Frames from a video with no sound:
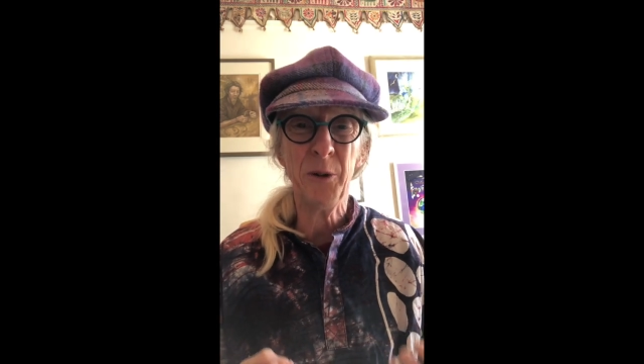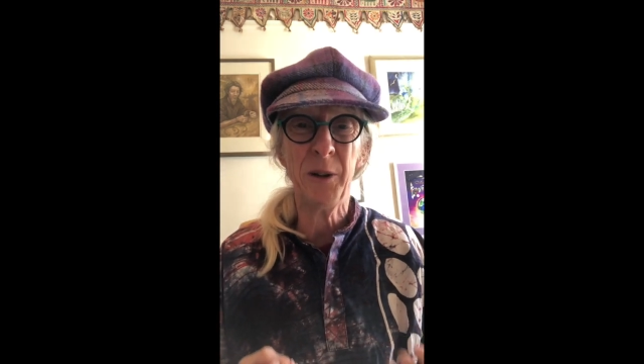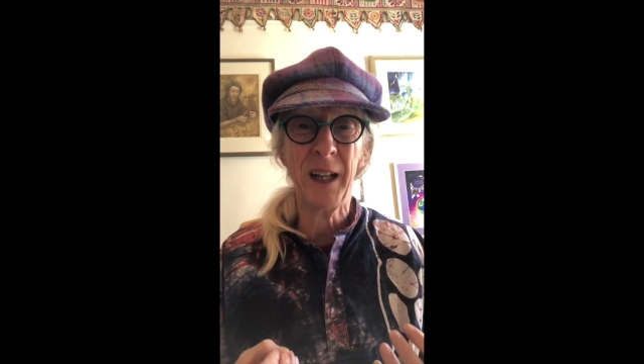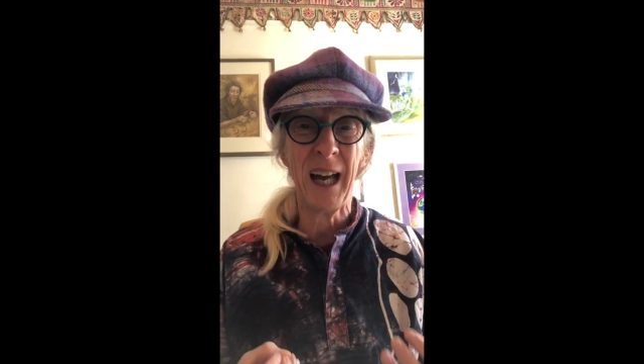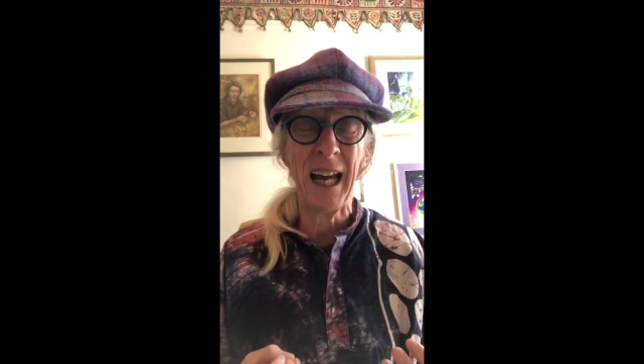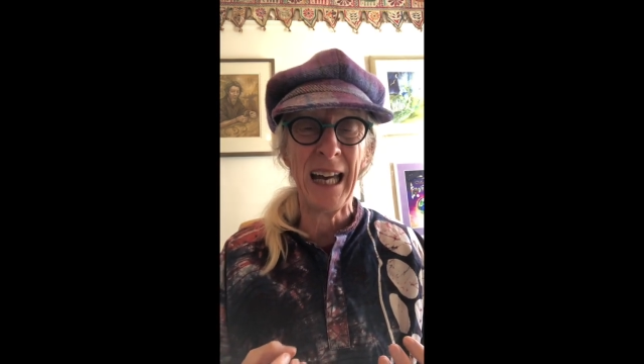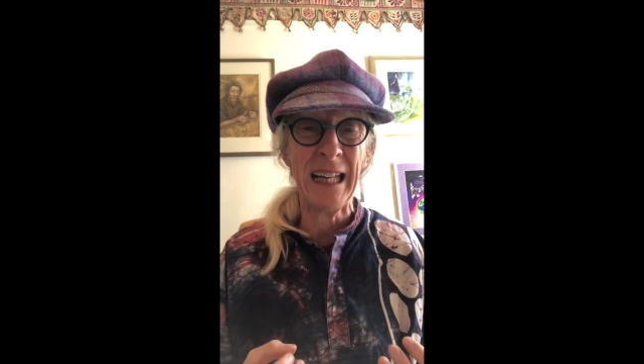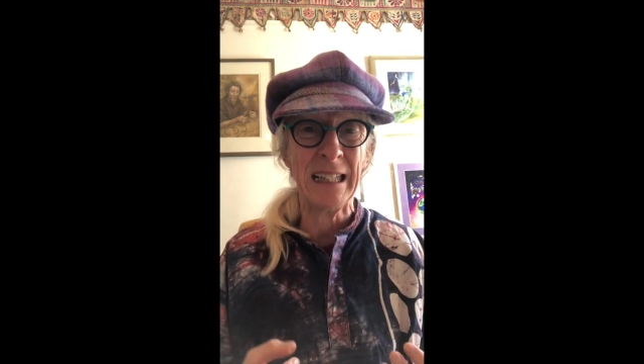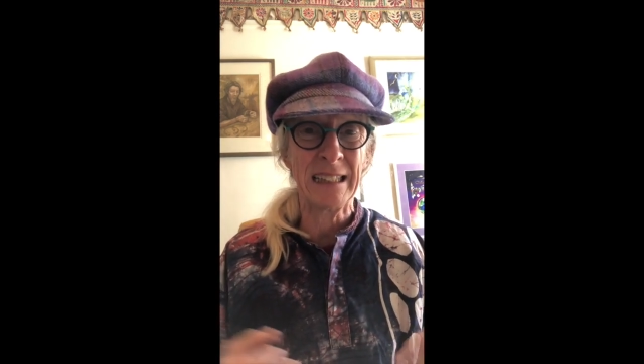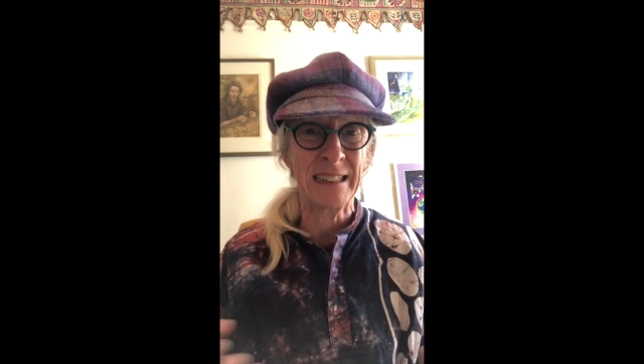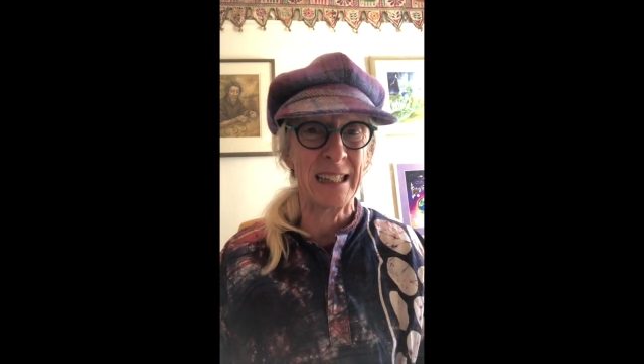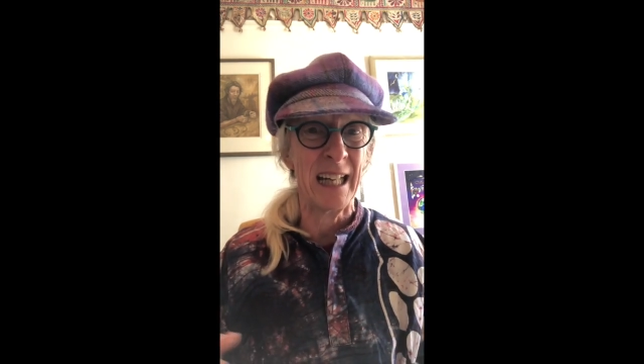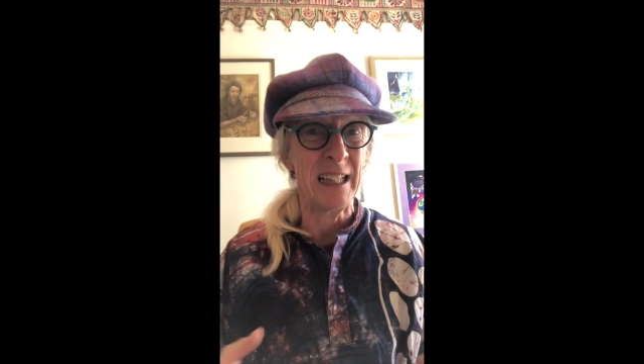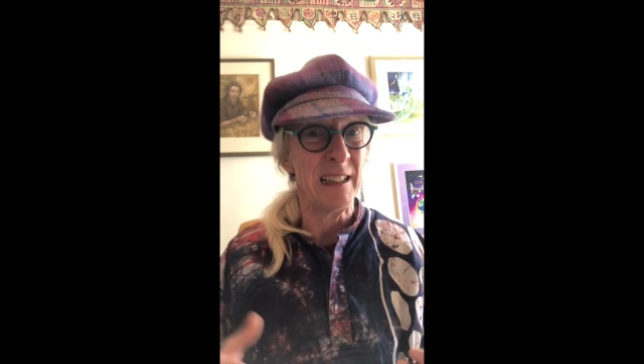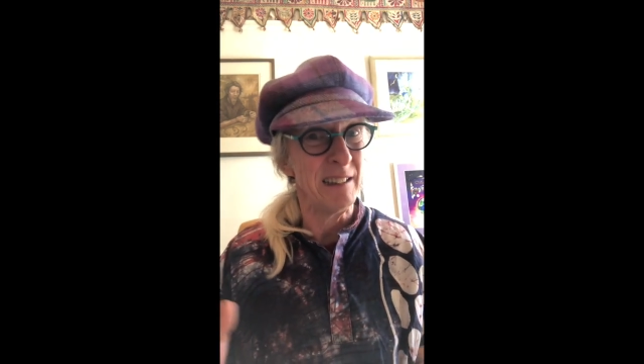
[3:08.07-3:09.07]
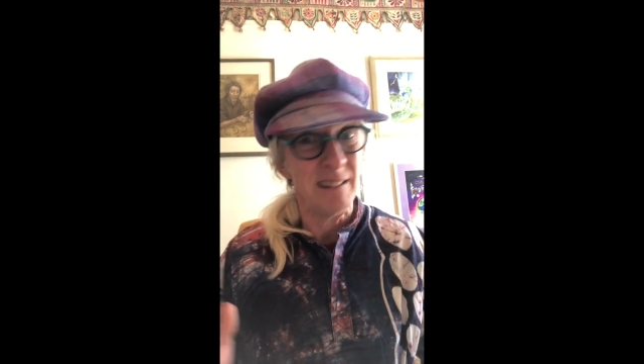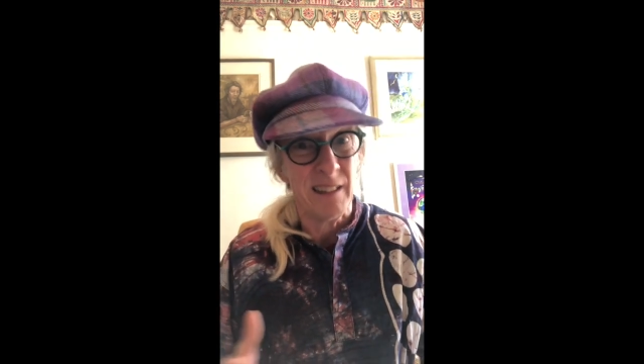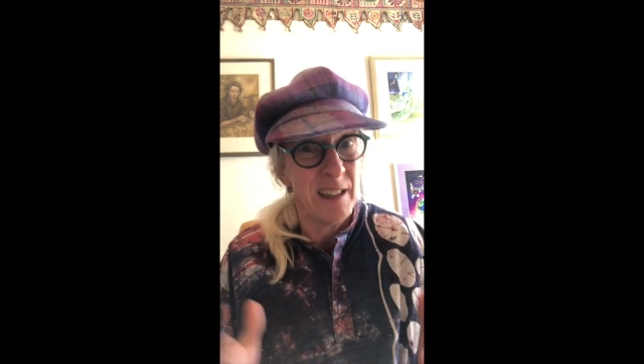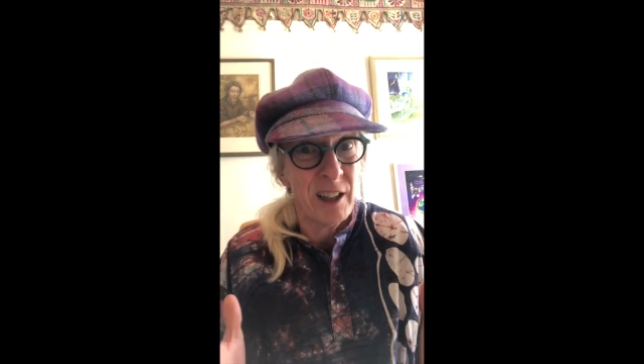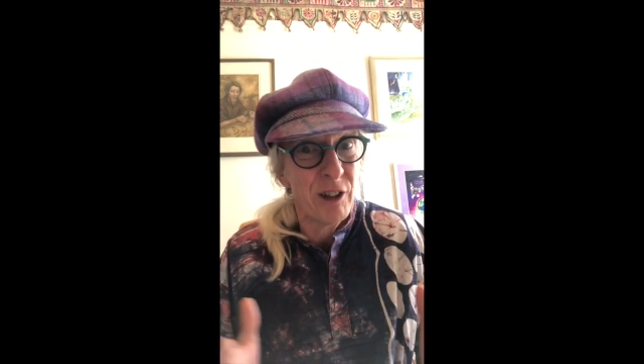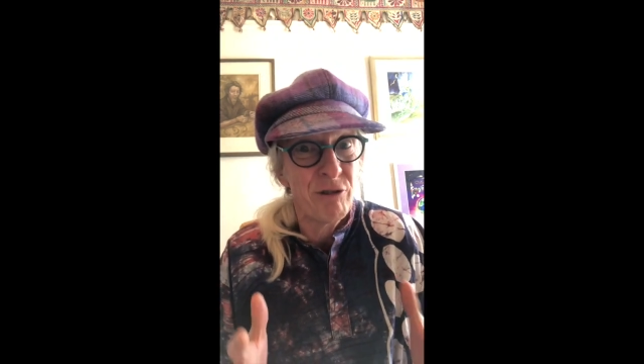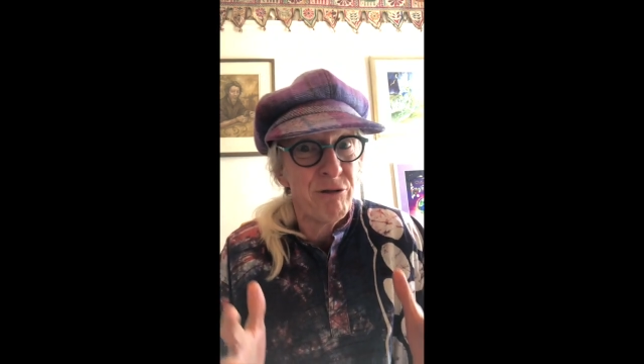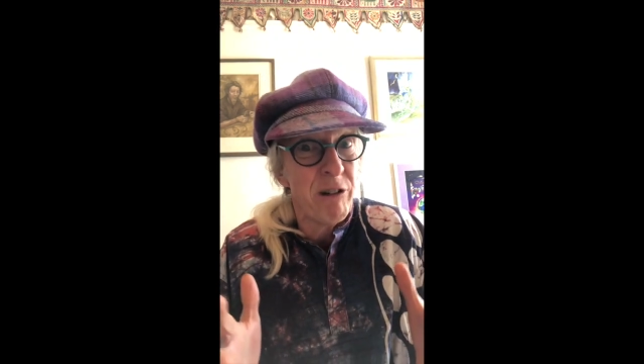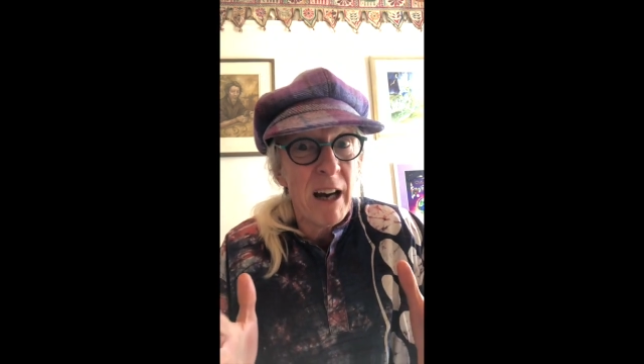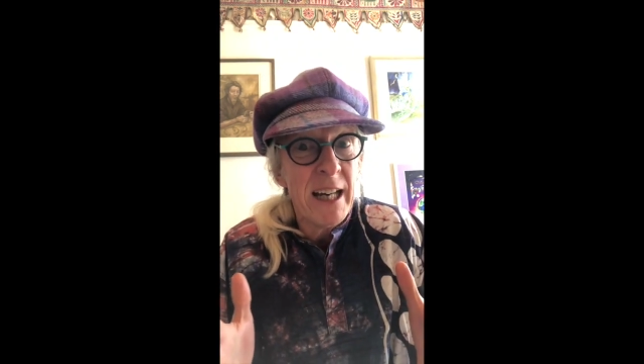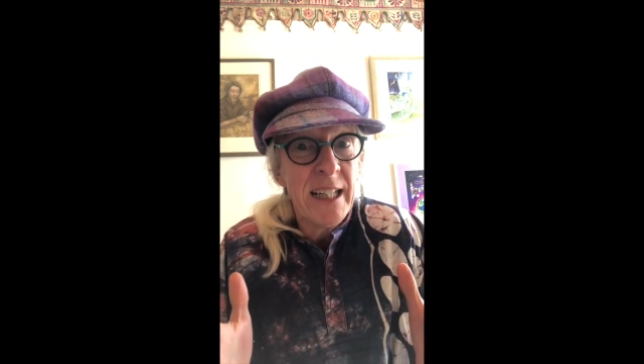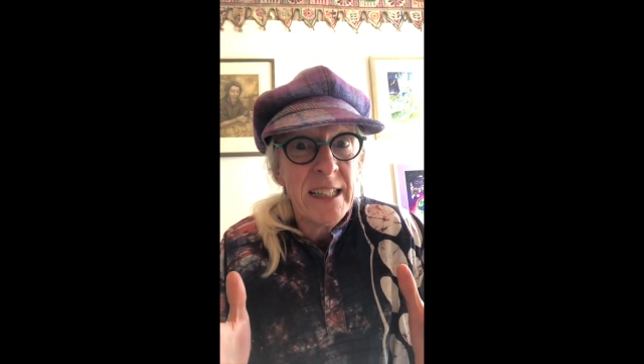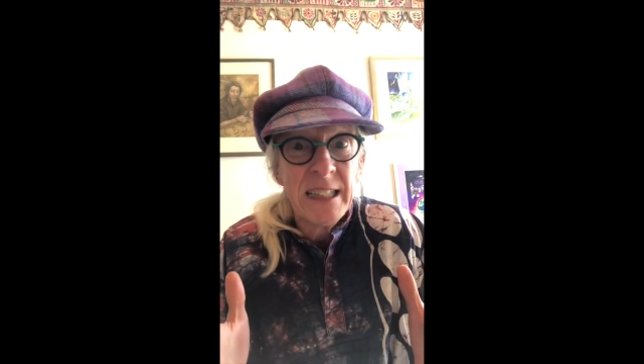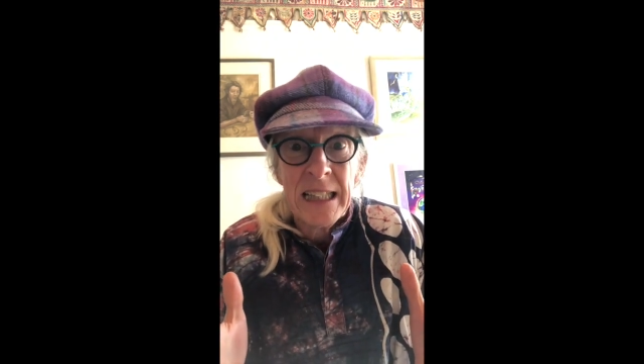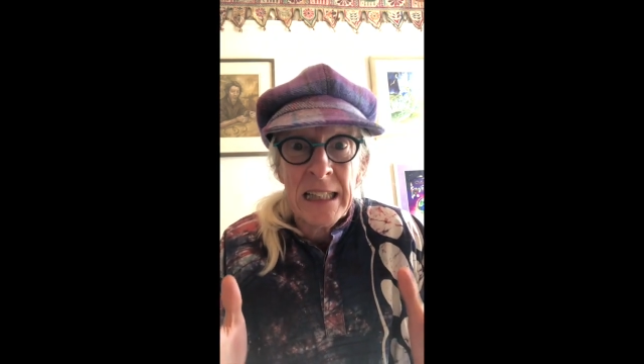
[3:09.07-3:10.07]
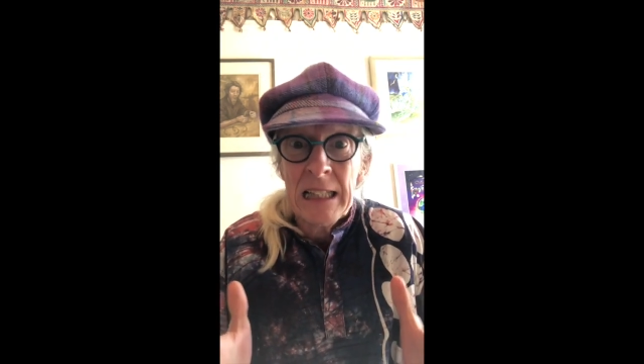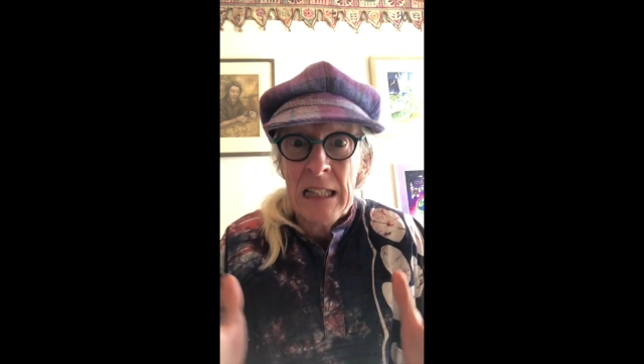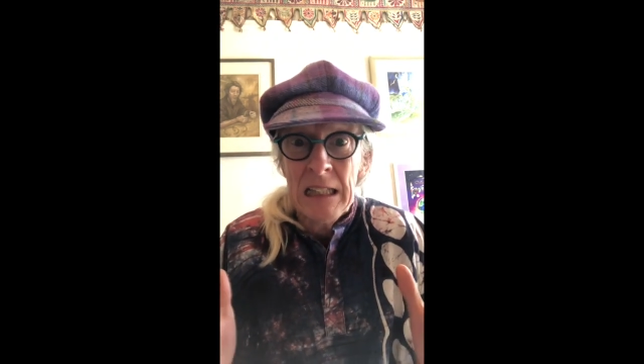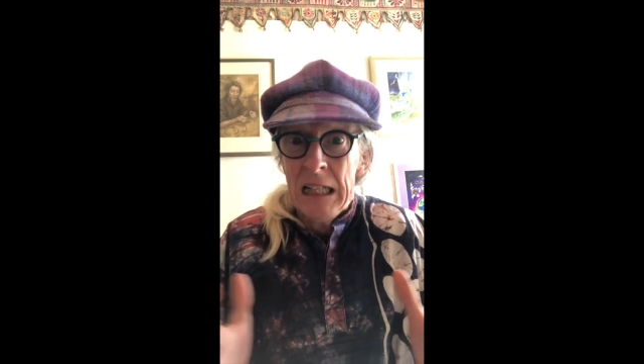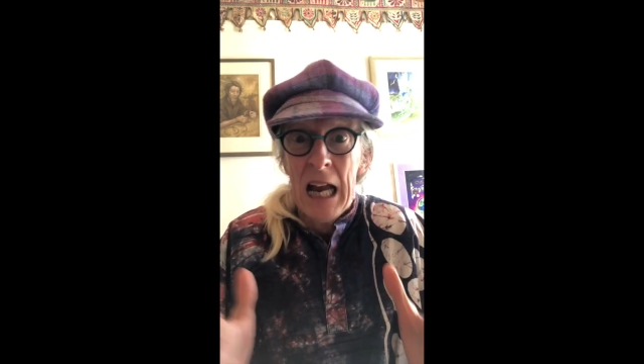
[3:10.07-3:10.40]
UK had said, you're crazy